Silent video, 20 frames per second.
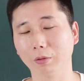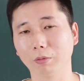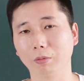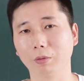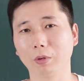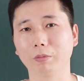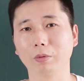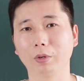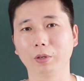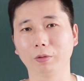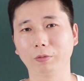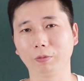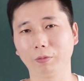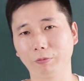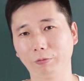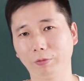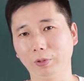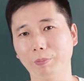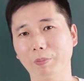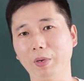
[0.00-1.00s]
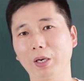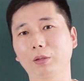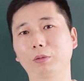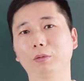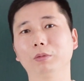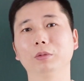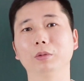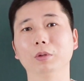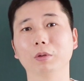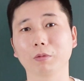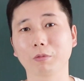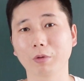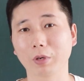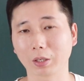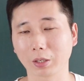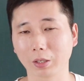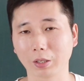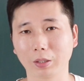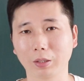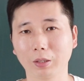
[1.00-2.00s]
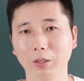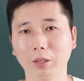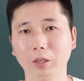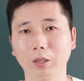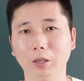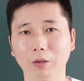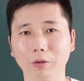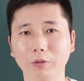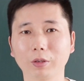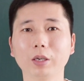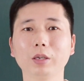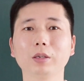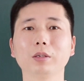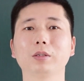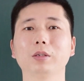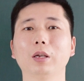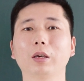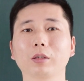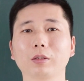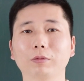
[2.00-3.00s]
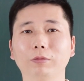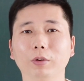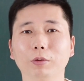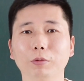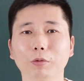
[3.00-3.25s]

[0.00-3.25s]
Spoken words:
We will feedback to you quickly. Okay, thanks for